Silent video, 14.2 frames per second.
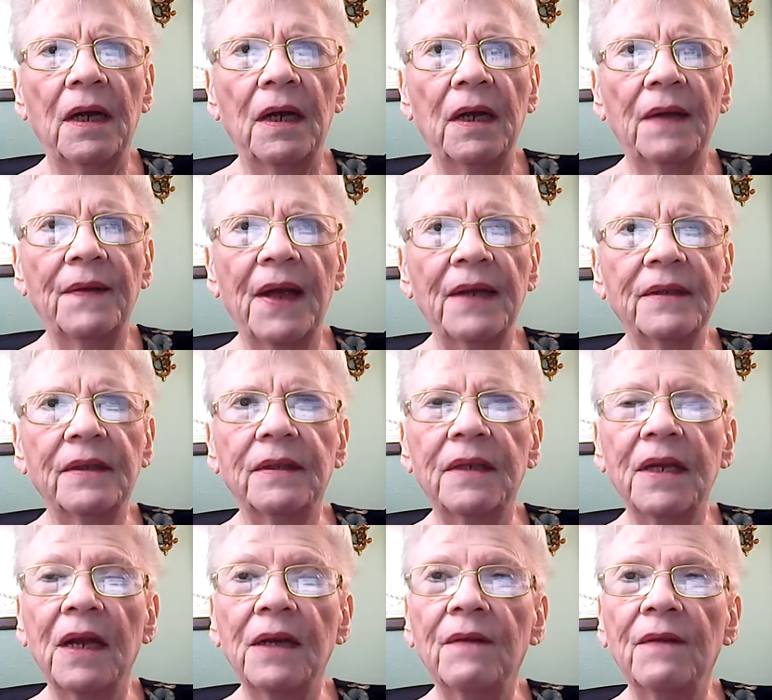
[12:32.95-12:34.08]
And that's
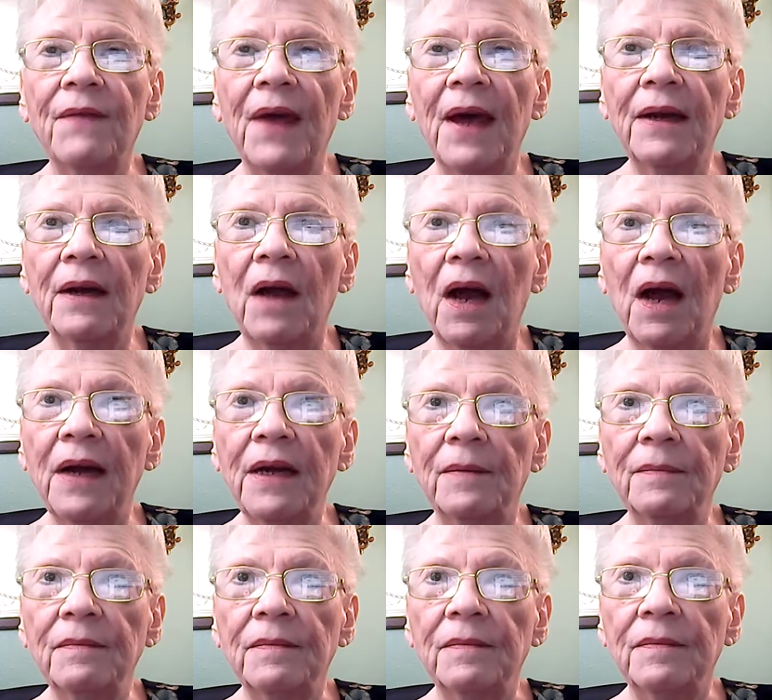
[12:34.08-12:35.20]
the end of that
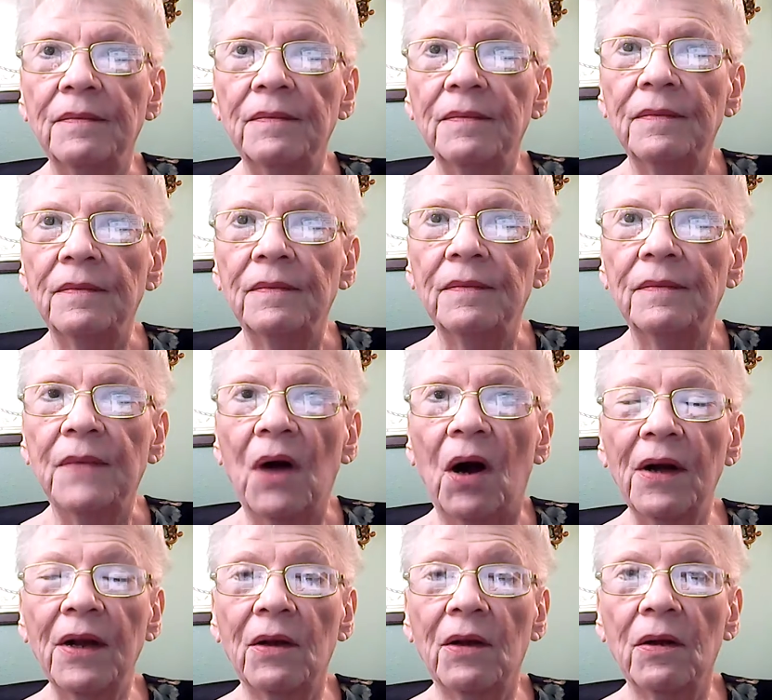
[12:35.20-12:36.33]
item,
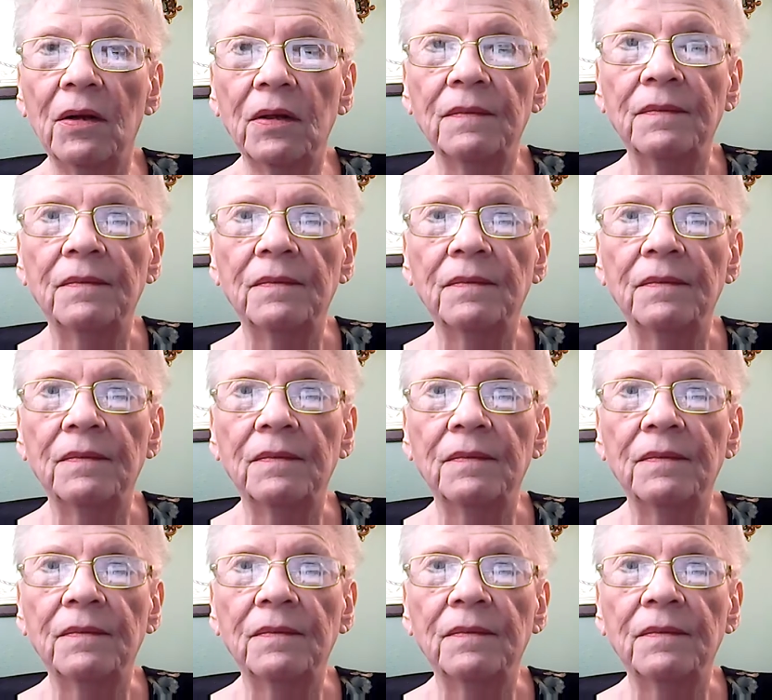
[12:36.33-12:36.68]
article.